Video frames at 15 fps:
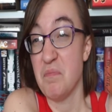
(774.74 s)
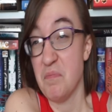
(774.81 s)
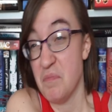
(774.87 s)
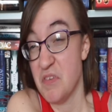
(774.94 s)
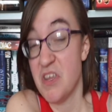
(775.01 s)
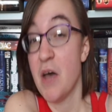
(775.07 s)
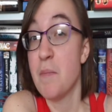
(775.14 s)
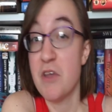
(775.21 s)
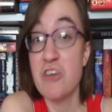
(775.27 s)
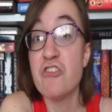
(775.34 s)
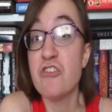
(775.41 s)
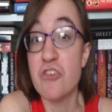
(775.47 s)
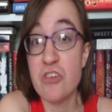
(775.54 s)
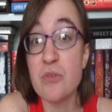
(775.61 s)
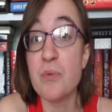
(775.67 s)
some
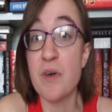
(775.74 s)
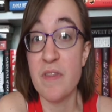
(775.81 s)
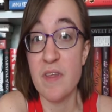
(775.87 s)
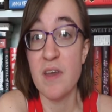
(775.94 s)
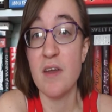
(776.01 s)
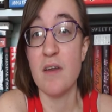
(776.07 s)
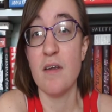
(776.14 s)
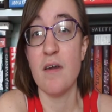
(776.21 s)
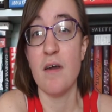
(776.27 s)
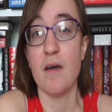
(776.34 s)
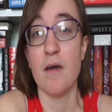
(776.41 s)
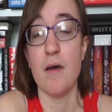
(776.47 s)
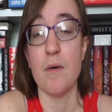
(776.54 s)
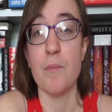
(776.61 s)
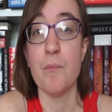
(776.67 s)
issues with it,
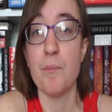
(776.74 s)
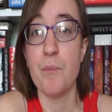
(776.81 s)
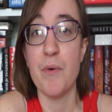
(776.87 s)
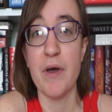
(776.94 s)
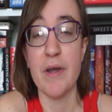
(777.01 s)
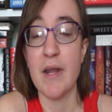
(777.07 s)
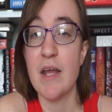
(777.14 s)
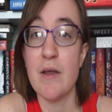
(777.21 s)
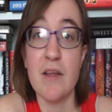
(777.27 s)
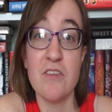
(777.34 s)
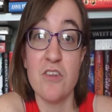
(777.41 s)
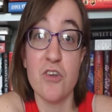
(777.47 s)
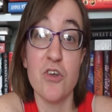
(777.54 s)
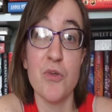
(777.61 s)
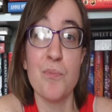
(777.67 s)
um, but it, it's
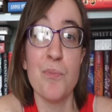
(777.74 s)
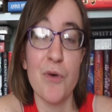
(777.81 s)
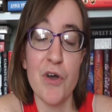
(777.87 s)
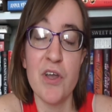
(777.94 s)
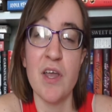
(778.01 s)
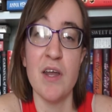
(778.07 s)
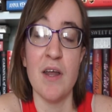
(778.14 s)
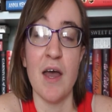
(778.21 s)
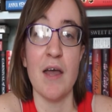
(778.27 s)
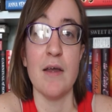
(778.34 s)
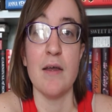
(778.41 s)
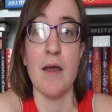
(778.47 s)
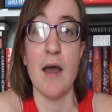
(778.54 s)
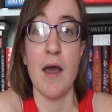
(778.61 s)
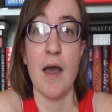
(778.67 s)
a good book, and
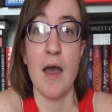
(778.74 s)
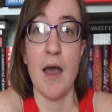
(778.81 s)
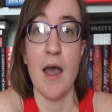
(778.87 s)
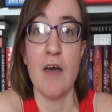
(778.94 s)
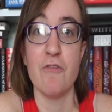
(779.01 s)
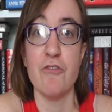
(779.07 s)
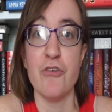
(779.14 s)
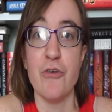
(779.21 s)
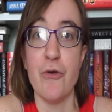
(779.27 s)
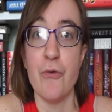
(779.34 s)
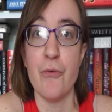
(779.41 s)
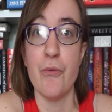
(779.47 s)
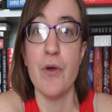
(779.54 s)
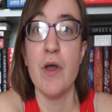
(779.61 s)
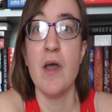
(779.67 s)
I have
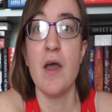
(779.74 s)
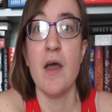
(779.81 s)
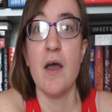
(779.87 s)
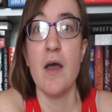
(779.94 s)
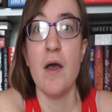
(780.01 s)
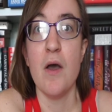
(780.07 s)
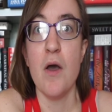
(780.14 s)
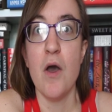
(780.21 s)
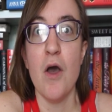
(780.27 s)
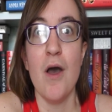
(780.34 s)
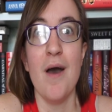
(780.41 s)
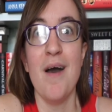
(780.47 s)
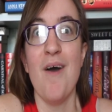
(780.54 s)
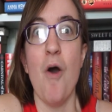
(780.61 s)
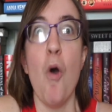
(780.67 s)
no
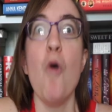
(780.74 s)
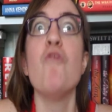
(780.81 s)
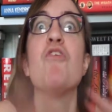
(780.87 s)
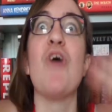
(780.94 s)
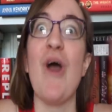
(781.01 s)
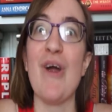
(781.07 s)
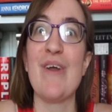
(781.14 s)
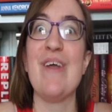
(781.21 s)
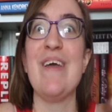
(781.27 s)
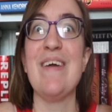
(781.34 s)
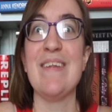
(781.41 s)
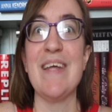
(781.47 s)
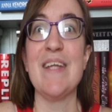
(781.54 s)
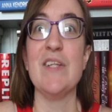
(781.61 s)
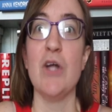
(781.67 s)
overarching
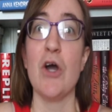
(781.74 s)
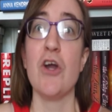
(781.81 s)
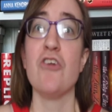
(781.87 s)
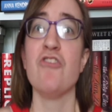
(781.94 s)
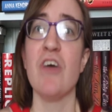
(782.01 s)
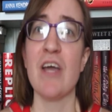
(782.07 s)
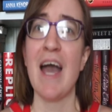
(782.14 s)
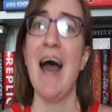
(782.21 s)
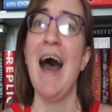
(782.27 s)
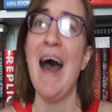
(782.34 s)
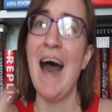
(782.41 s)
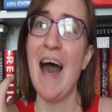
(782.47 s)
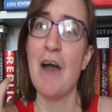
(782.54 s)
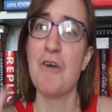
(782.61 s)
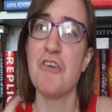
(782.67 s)
like large like
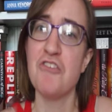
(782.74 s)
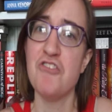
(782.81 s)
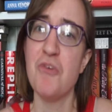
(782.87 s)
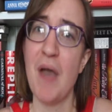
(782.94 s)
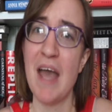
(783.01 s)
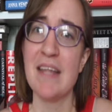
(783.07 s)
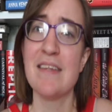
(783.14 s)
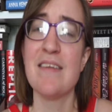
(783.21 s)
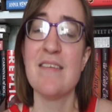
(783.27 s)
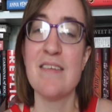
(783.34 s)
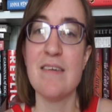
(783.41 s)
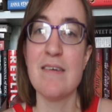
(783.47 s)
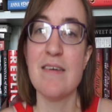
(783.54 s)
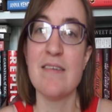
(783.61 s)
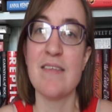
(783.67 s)
oh how could you end the
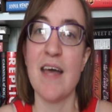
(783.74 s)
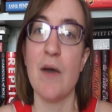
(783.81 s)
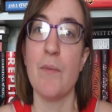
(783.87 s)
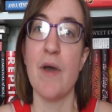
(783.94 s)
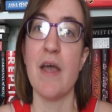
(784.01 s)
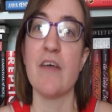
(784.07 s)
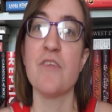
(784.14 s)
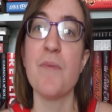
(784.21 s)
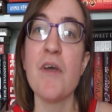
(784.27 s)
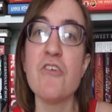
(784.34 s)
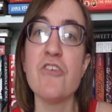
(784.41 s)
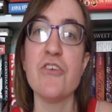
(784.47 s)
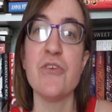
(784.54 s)
series that way especially